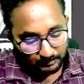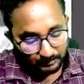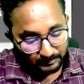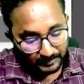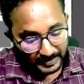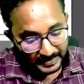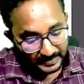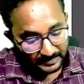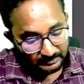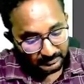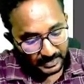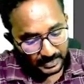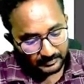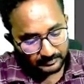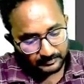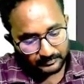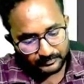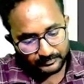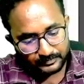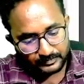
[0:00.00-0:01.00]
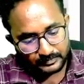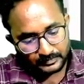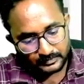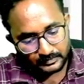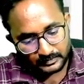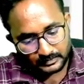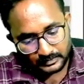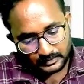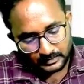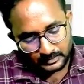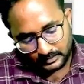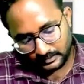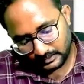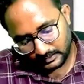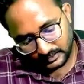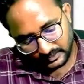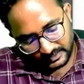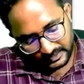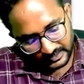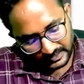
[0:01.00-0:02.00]
paid,
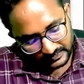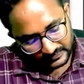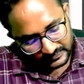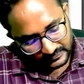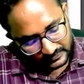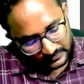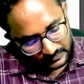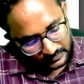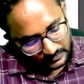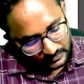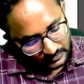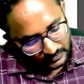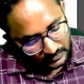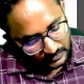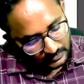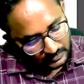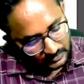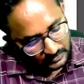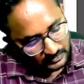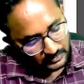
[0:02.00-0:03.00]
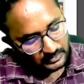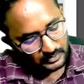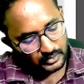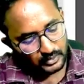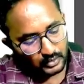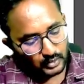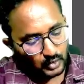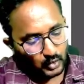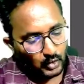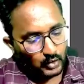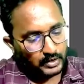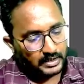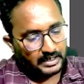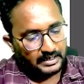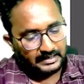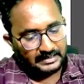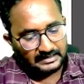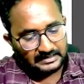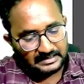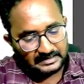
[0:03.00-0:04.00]
Yes. Totally,
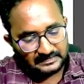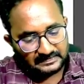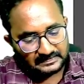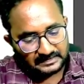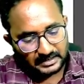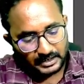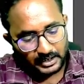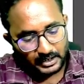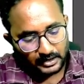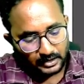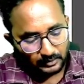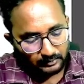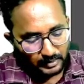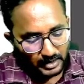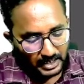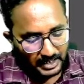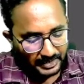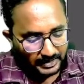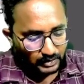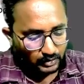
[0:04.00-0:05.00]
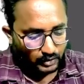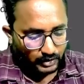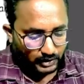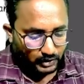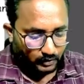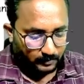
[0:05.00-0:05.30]
these three cumulatively you